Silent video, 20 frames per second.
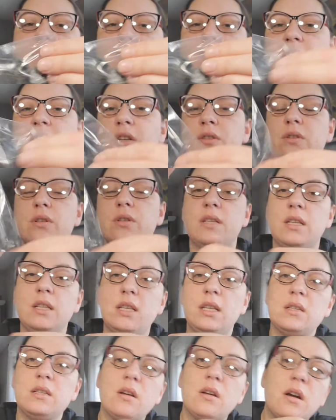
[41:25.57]
are interested,
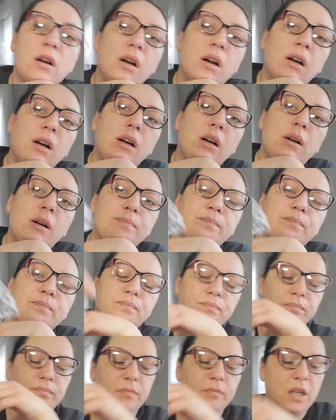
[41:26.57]
these are, um,
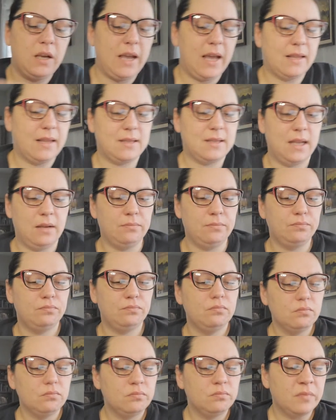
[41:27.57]
you can't see.
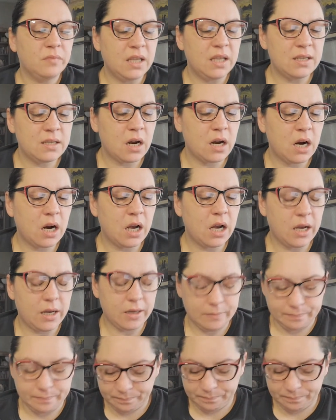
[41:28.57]
These are, um,